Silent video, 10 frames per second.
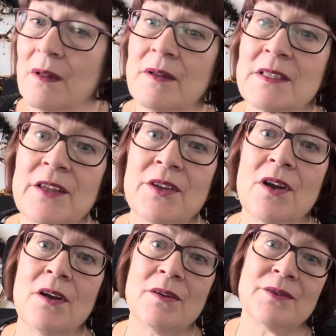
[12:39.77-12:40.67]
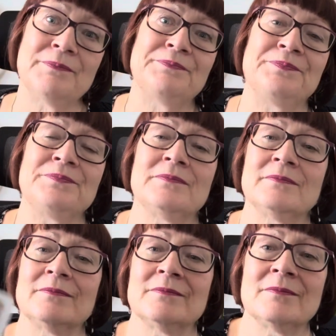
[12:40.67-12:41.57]
death card?
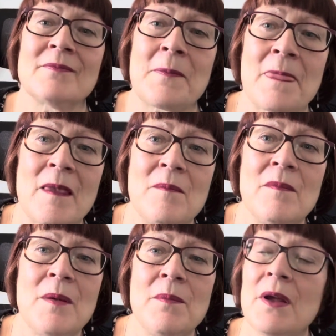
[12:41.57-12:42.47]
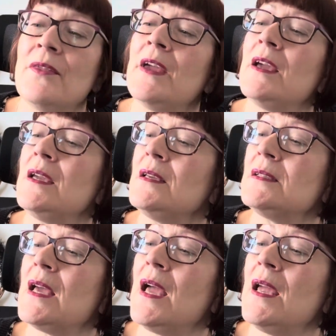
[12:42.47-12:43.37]
Remember, there
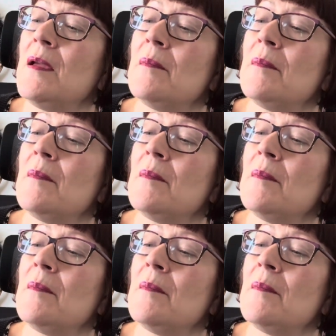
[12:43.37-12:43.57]
is a